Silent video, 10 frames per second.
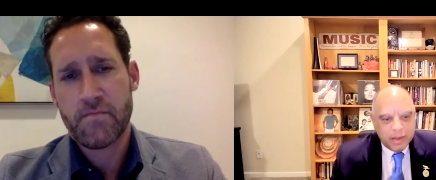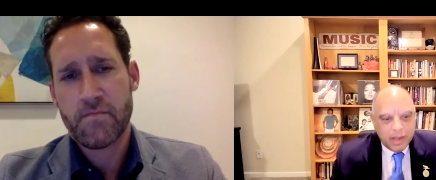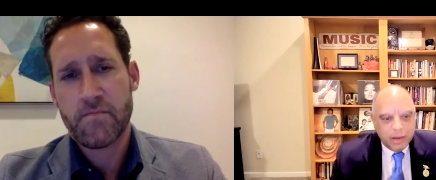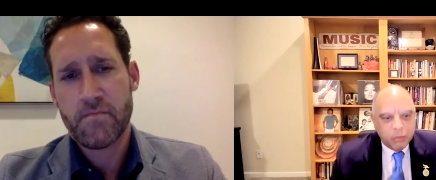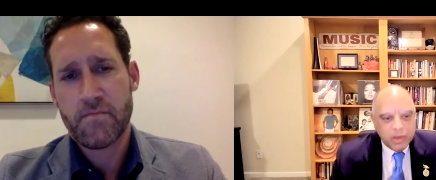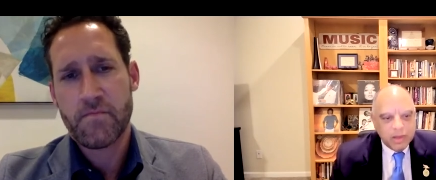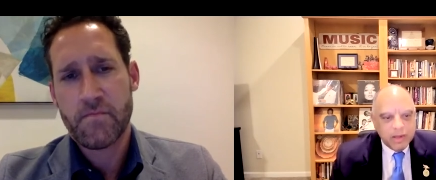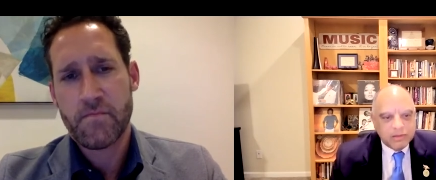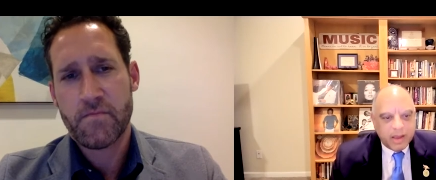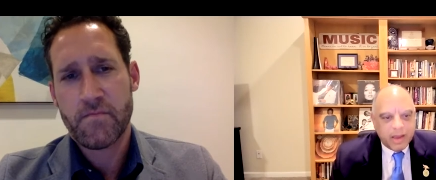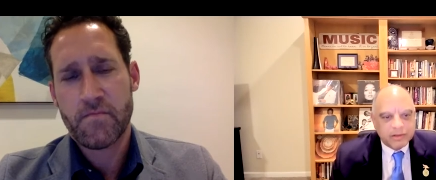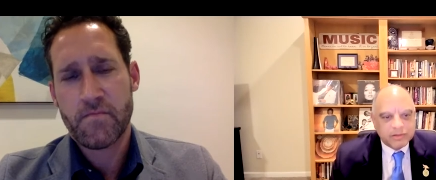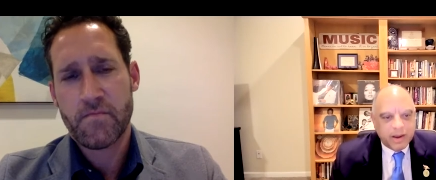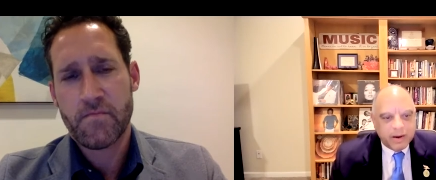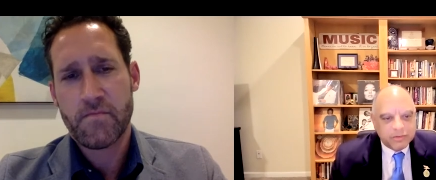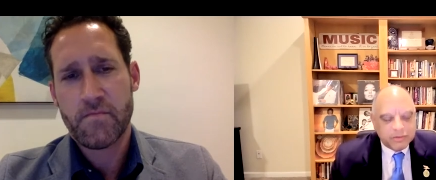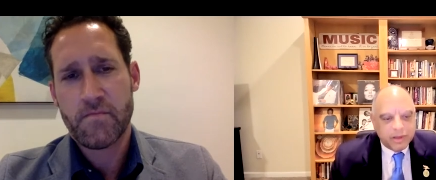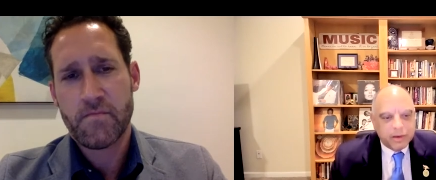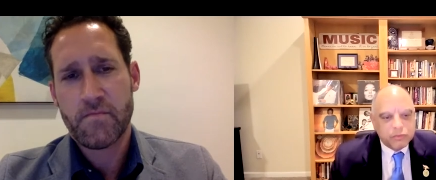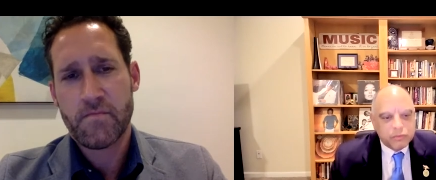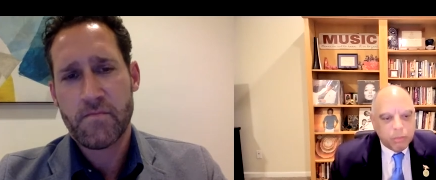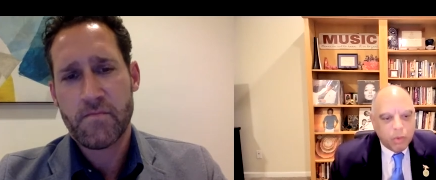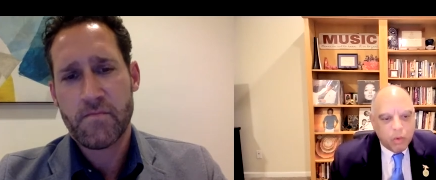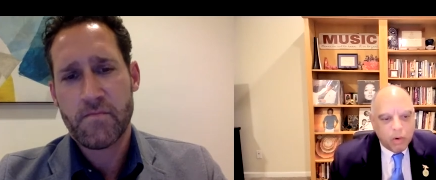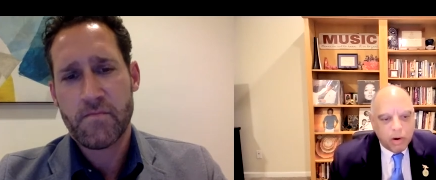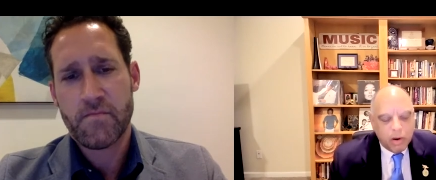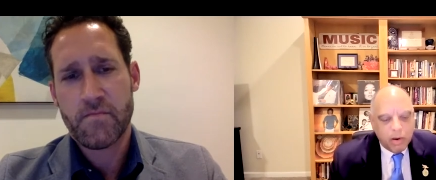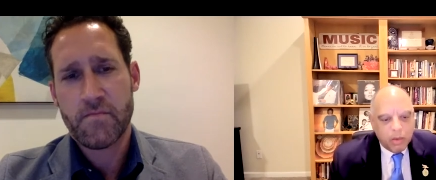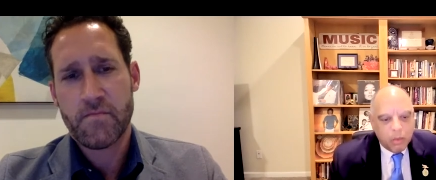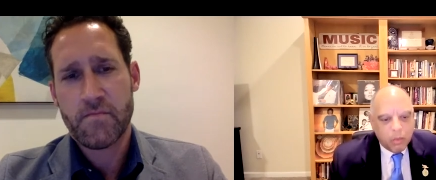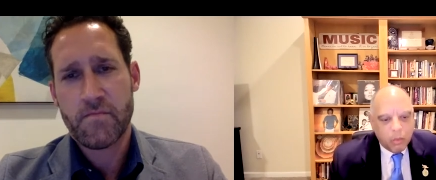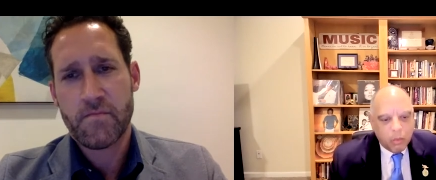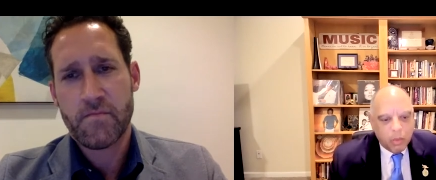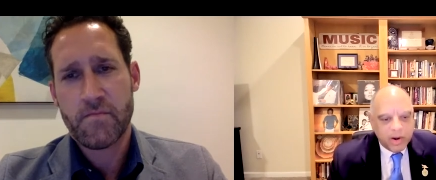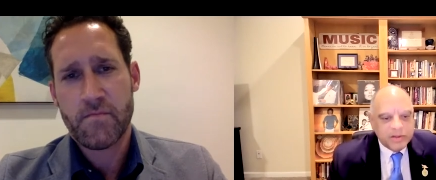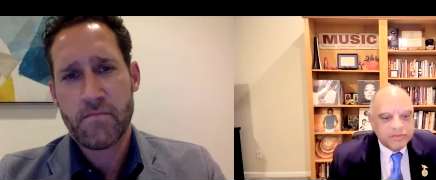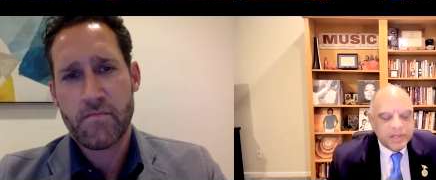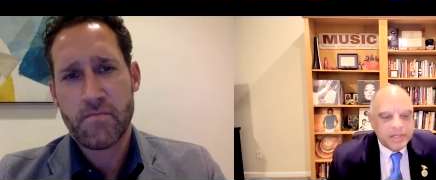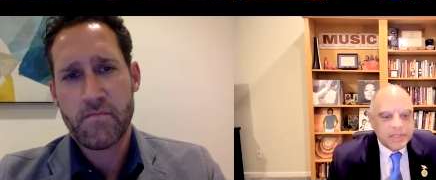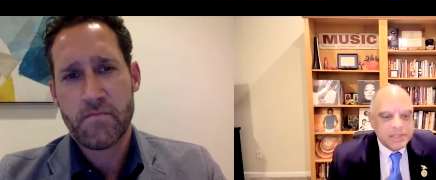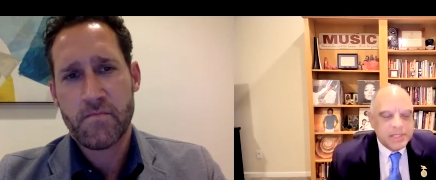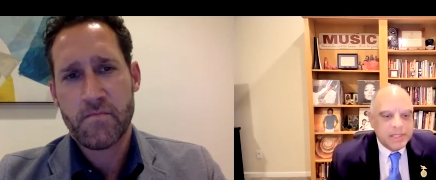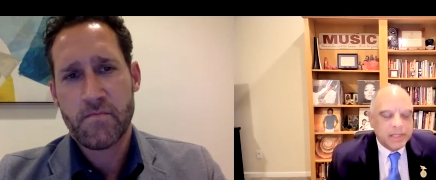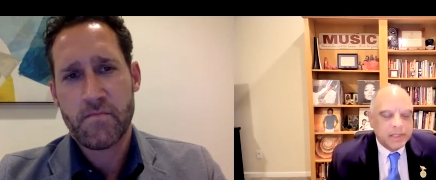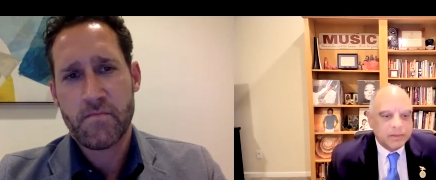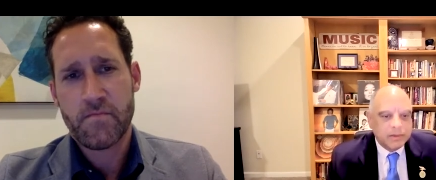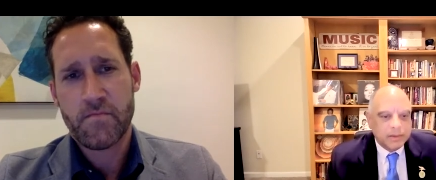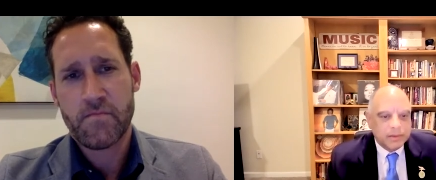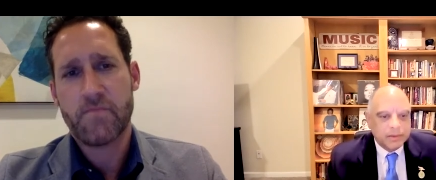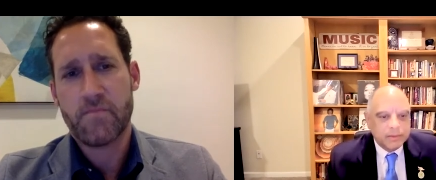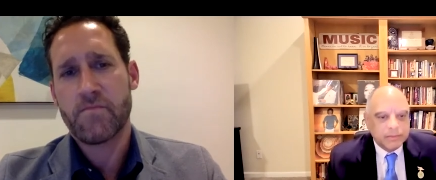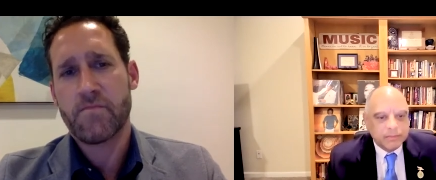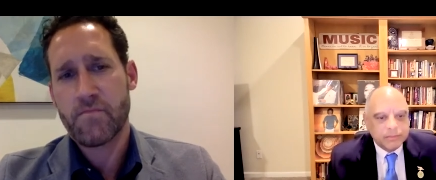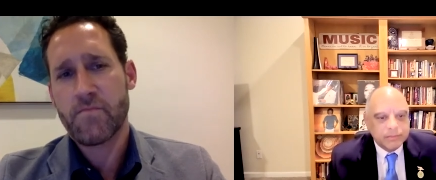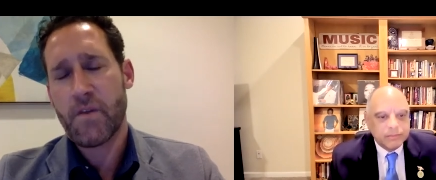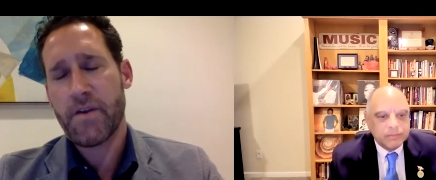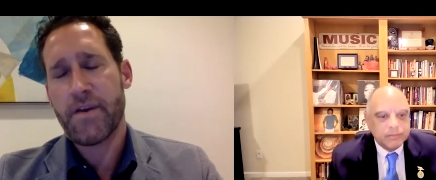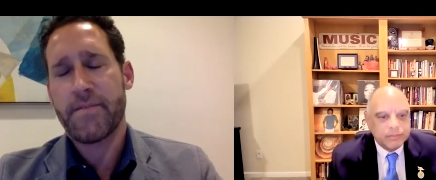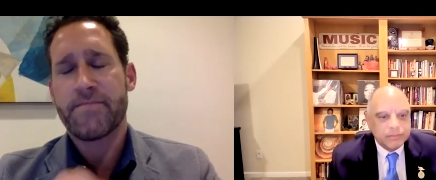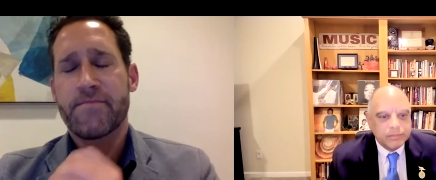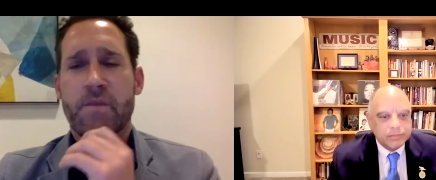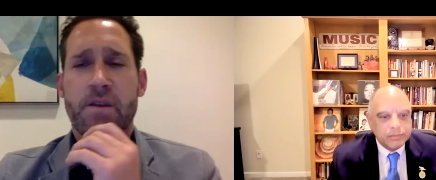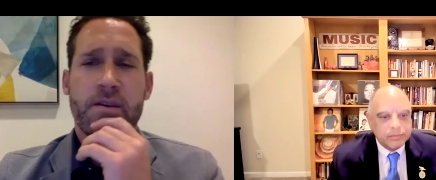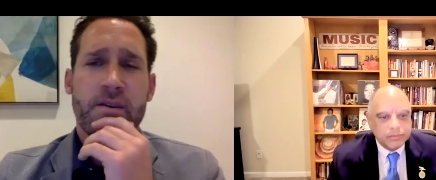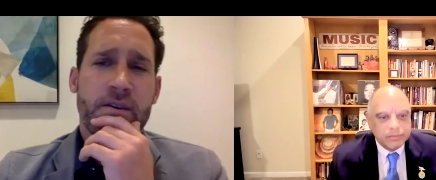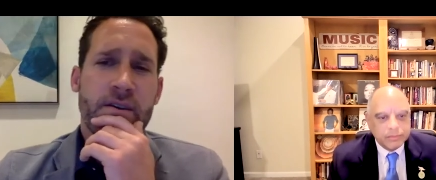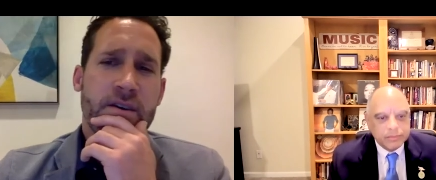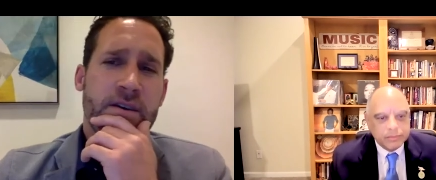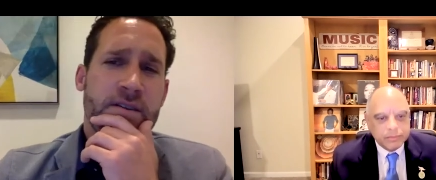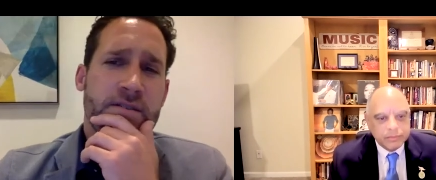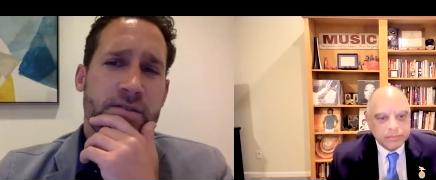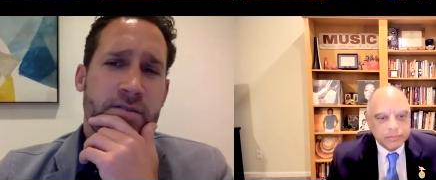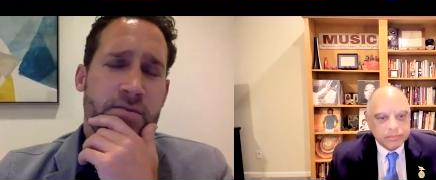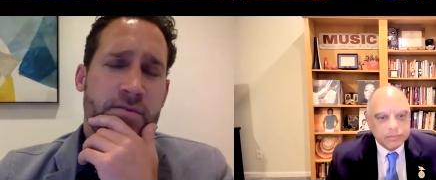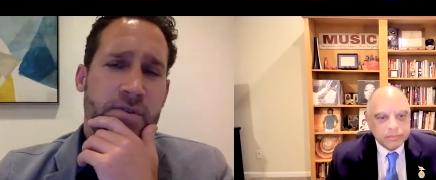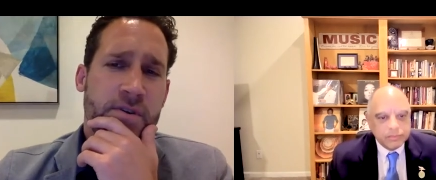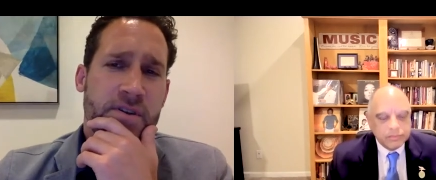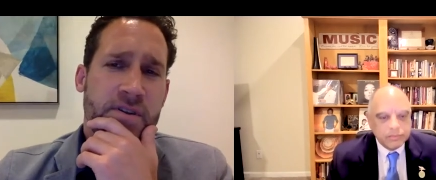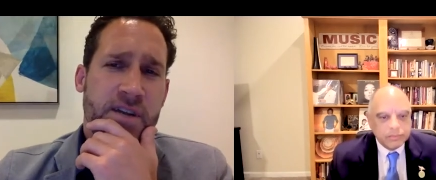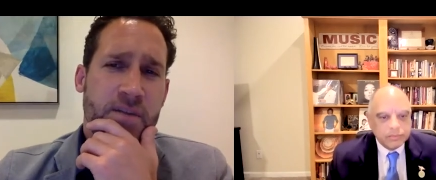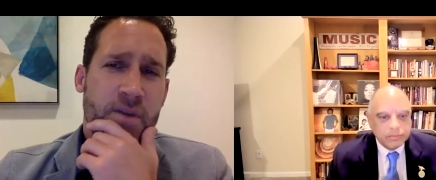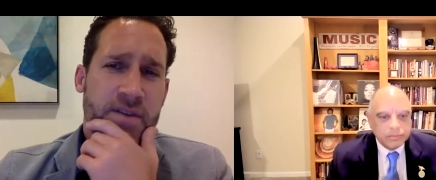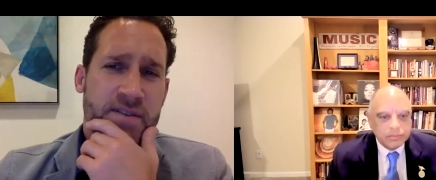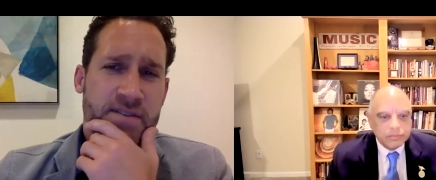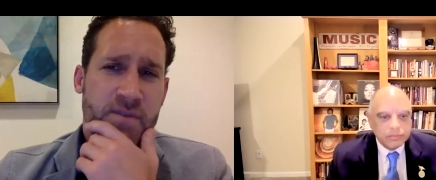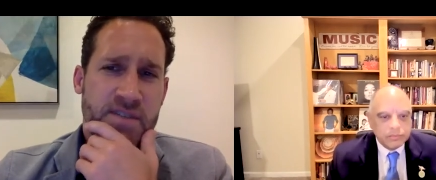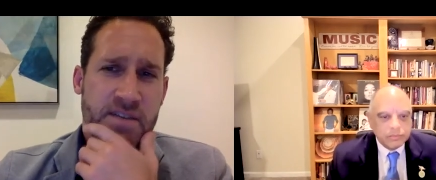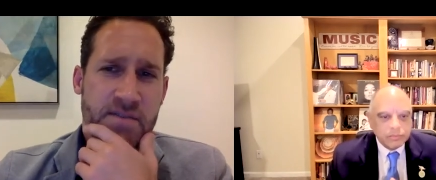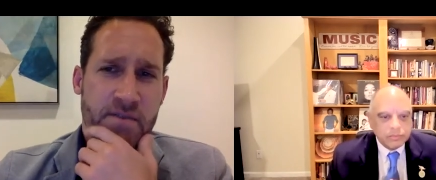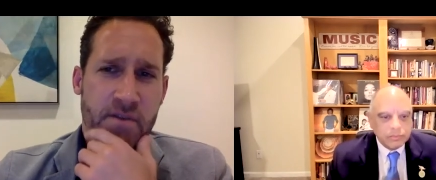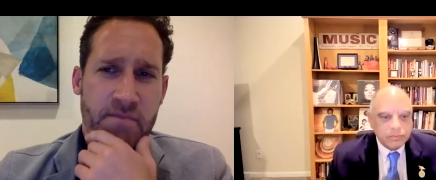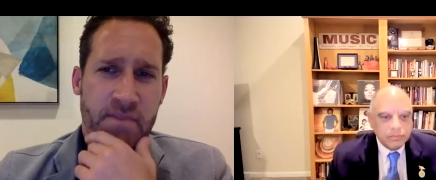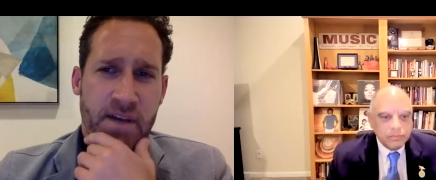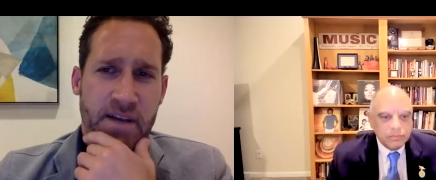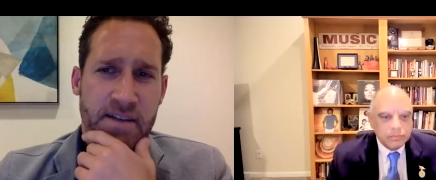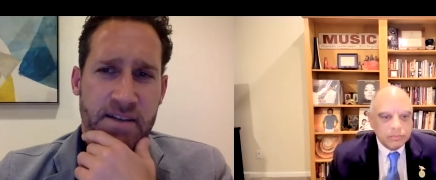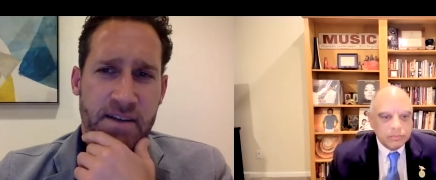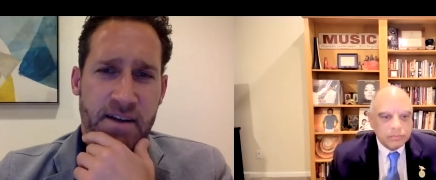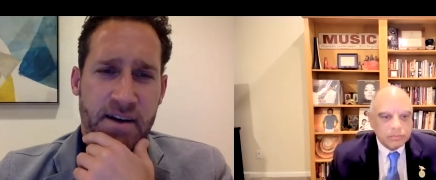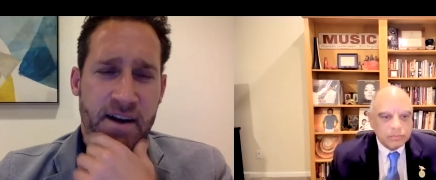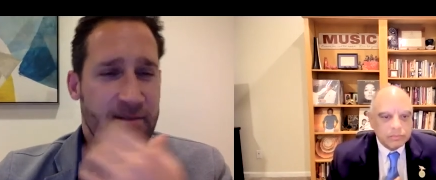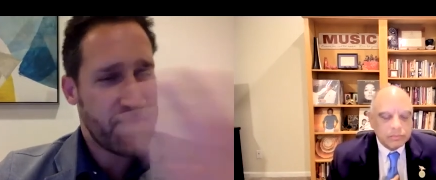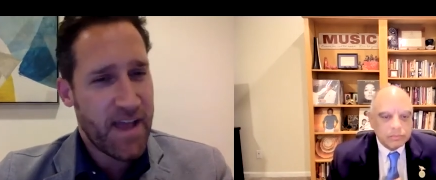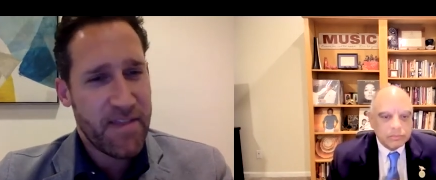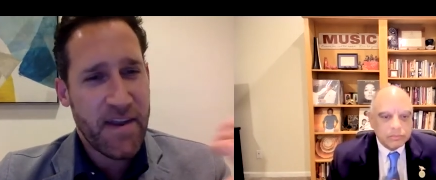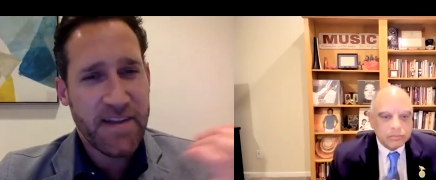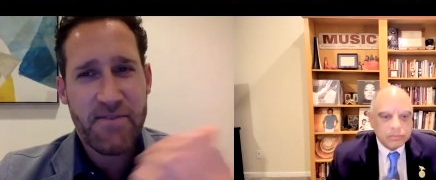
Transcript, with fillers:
Speaker 1: and we need to ask ourselves more, what is the intent? Mm,
Speaker 2: yeah. So, uh, Dr. Wallace, this question comes from uh, our athletic